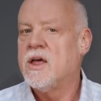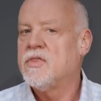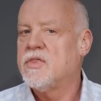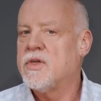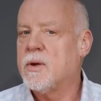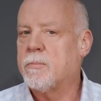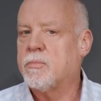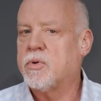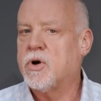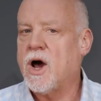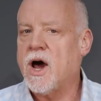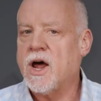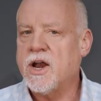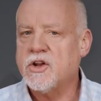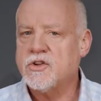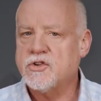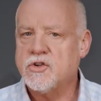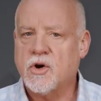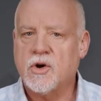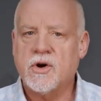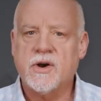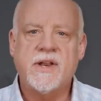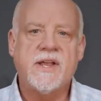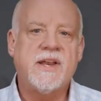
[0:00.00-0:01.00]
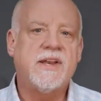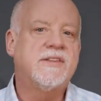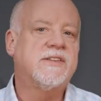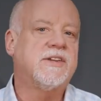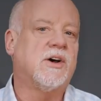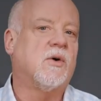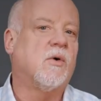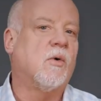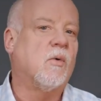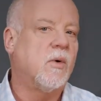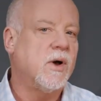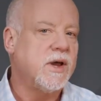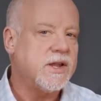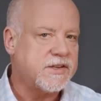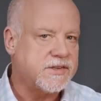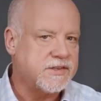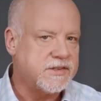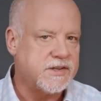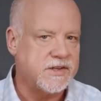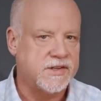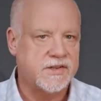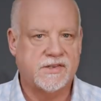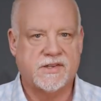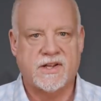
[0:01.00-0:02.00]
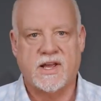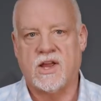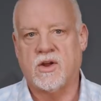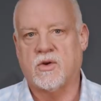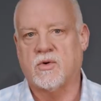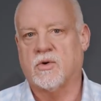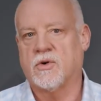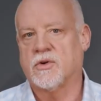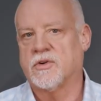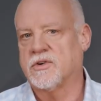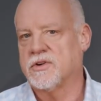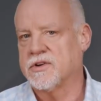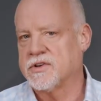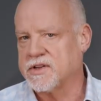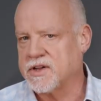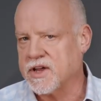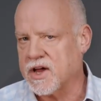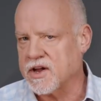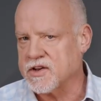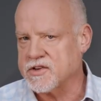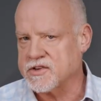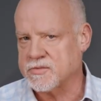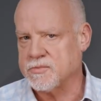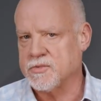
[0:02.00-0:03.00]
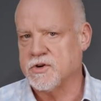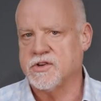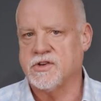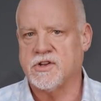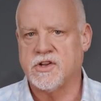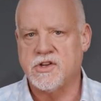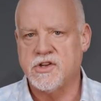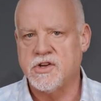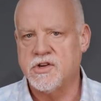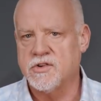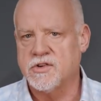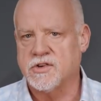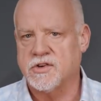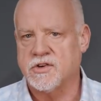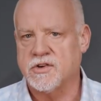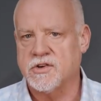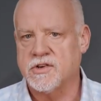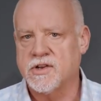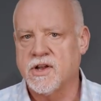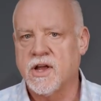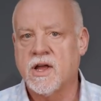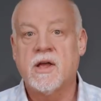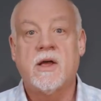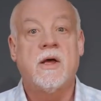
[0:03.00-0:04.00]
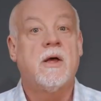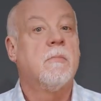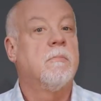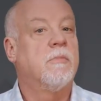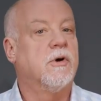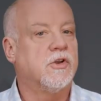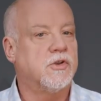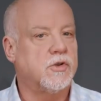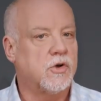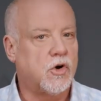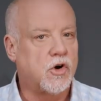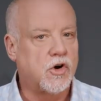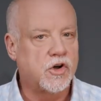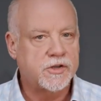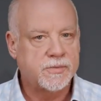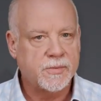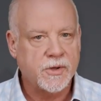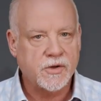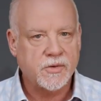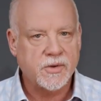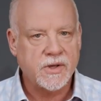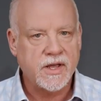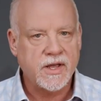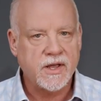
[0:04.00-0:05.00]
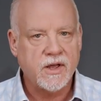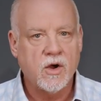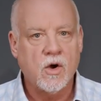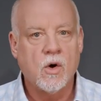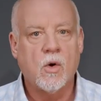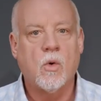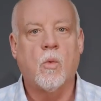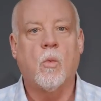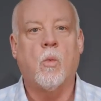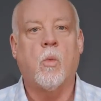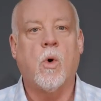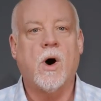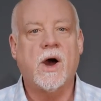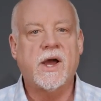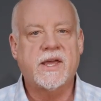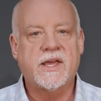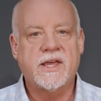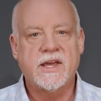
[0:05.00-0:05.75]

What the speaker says: The product owner needs to listen to stakeholders, customers, and users, but ultimately, what